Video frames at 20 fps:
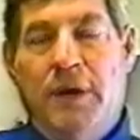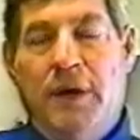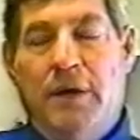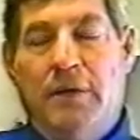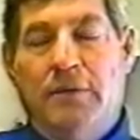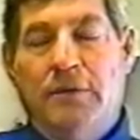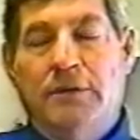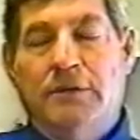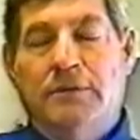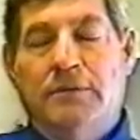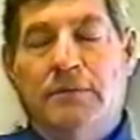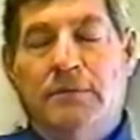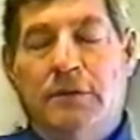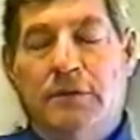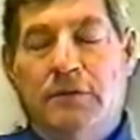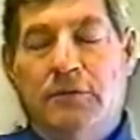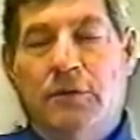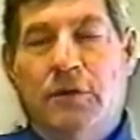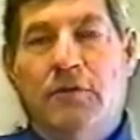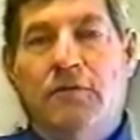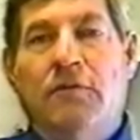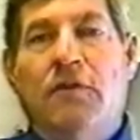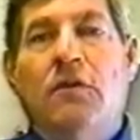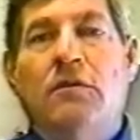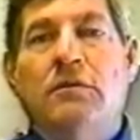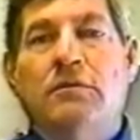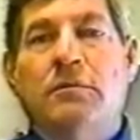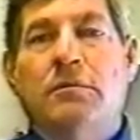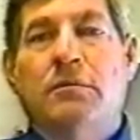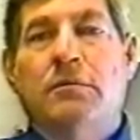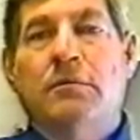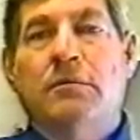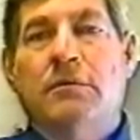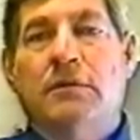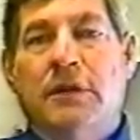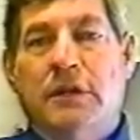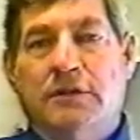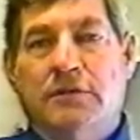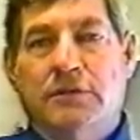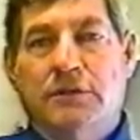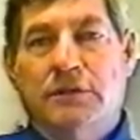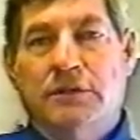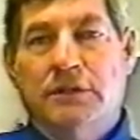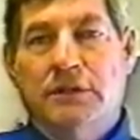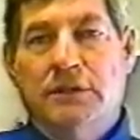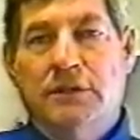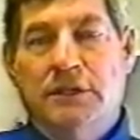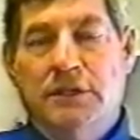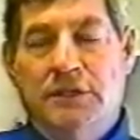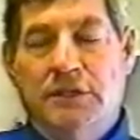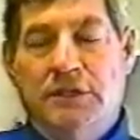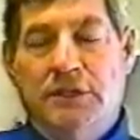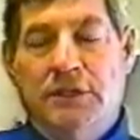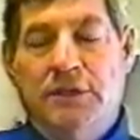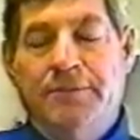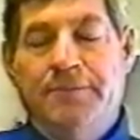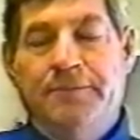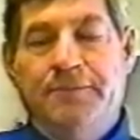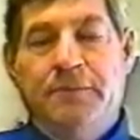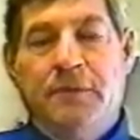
batteries, or 12-volt electricity DC.